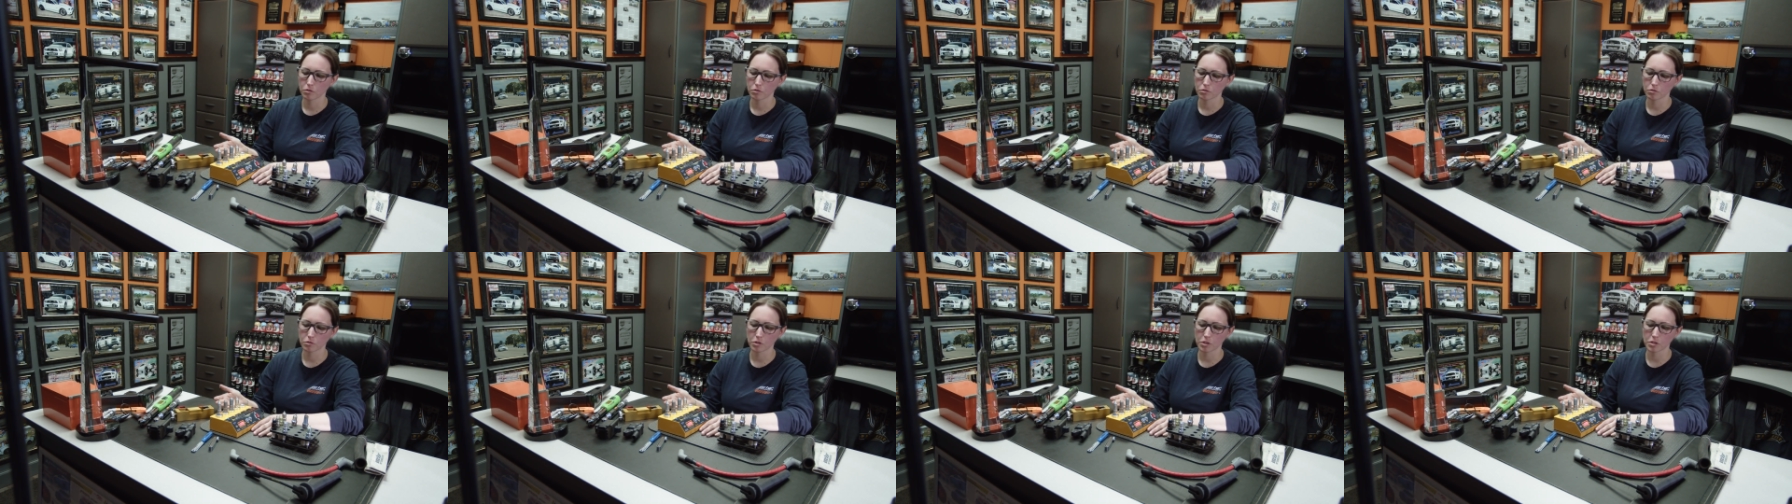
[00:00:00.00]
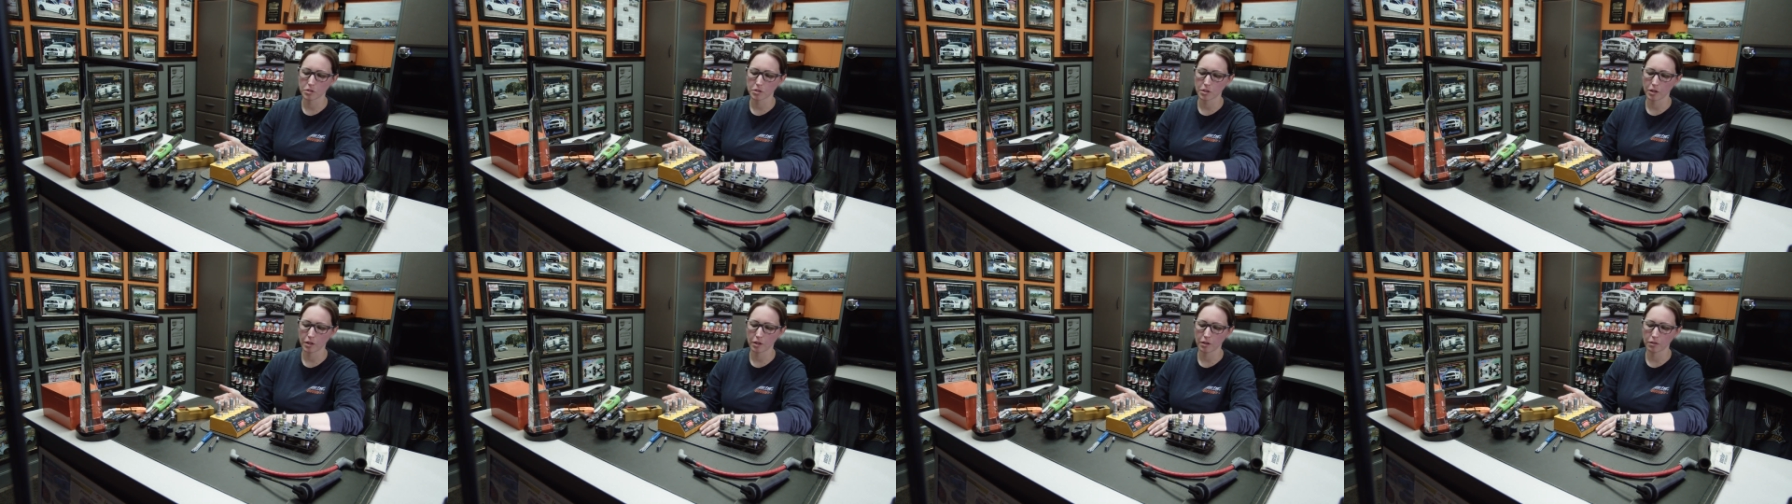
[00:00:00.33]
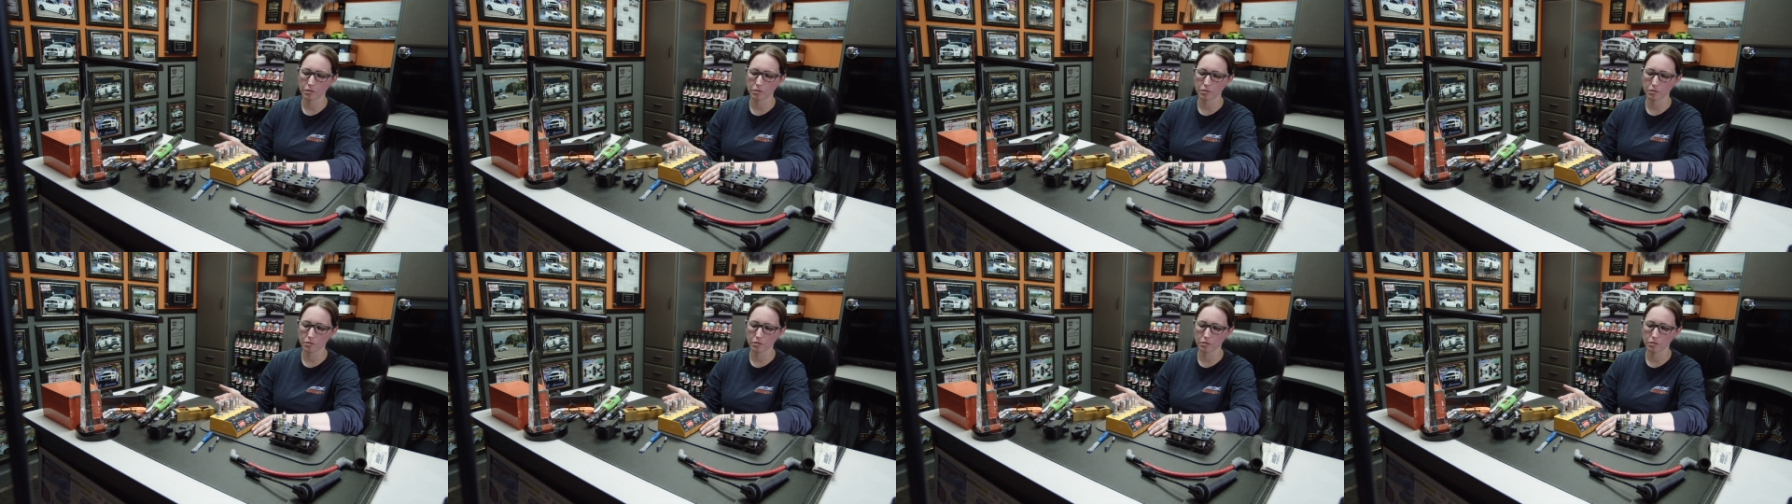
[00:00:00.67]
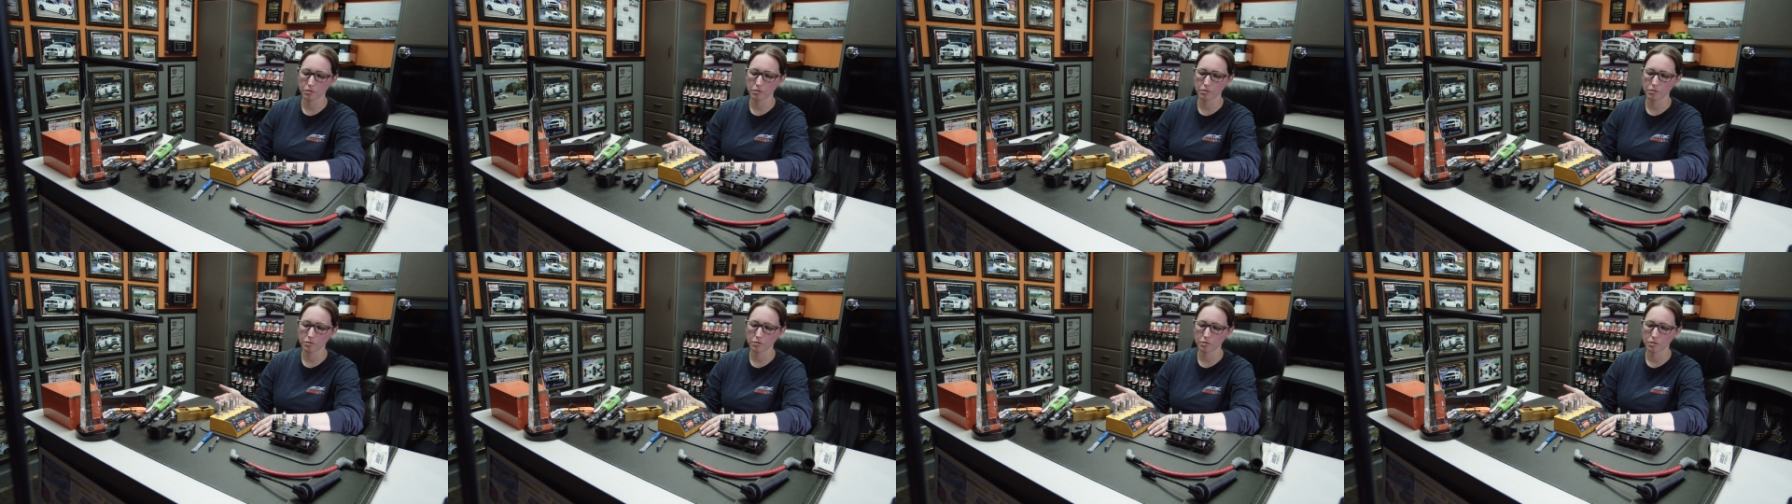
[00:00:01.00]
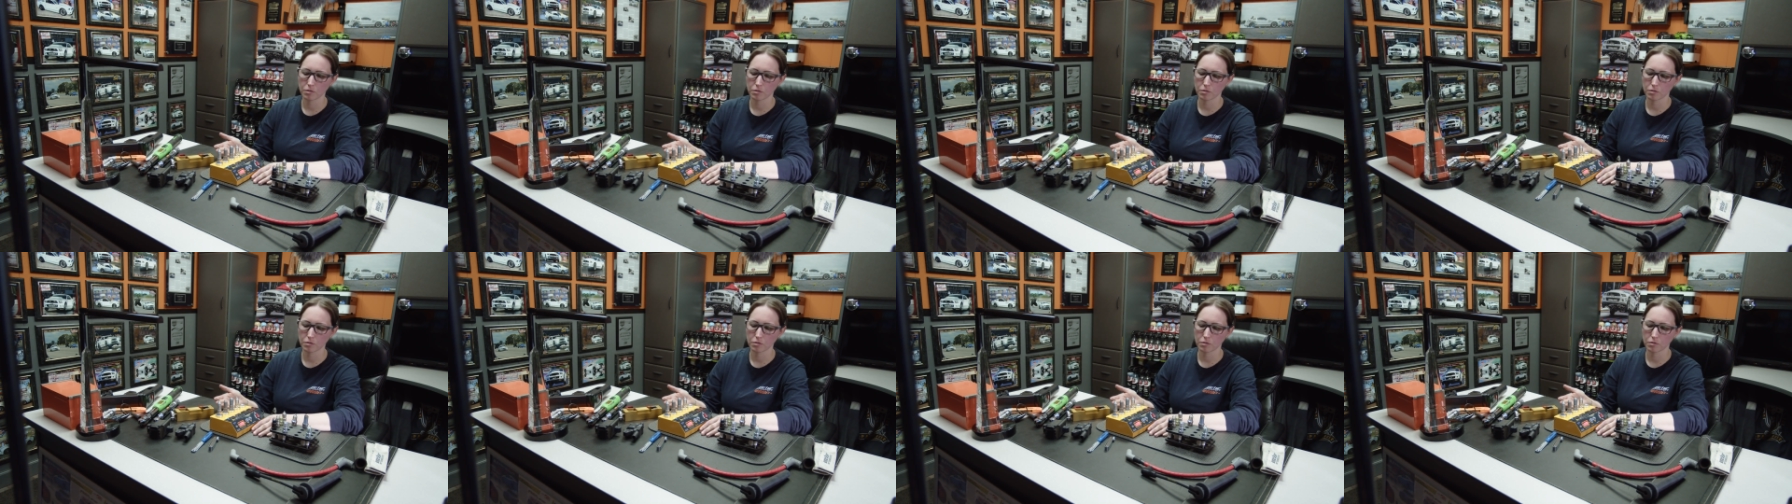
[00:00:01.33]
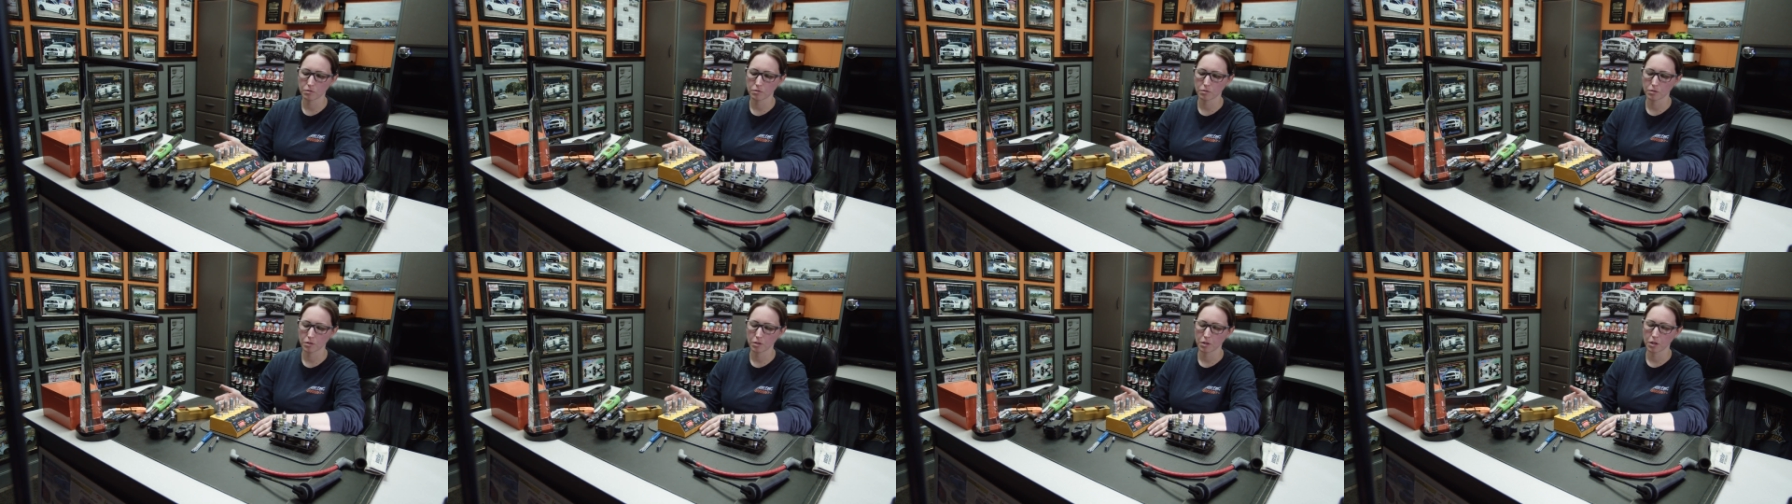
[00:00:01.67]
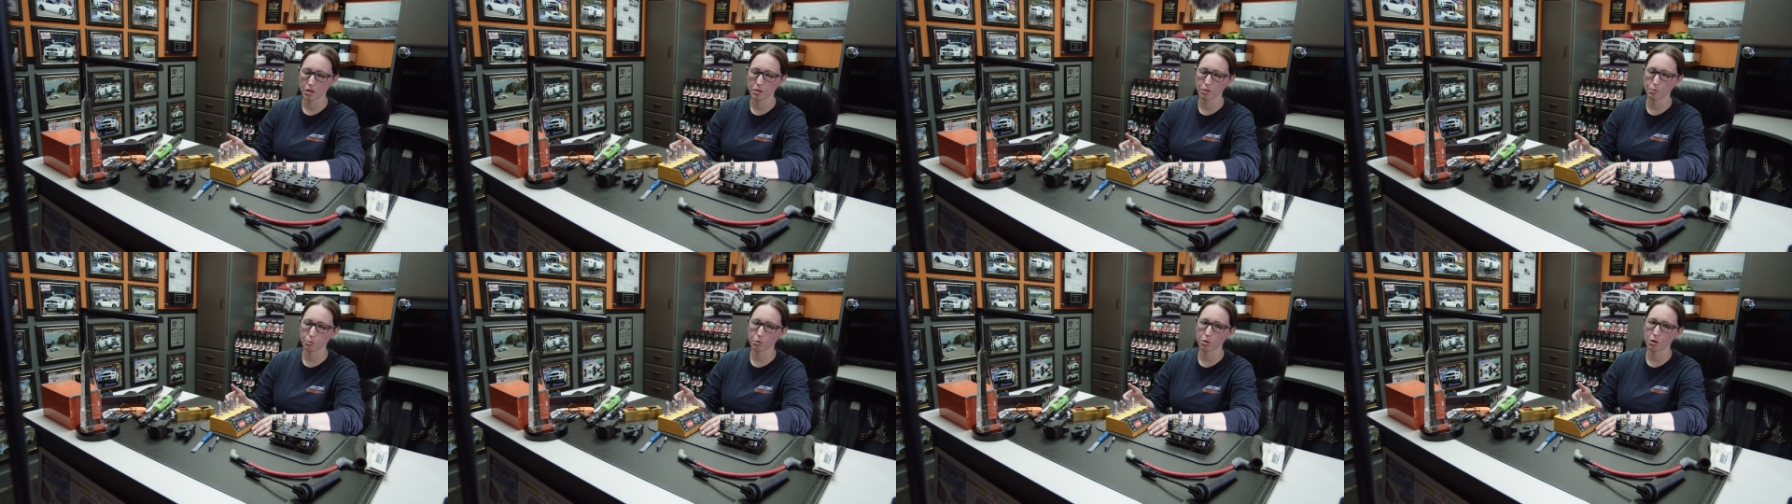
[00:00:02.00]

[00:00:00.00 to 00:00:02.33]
So that's idle. And then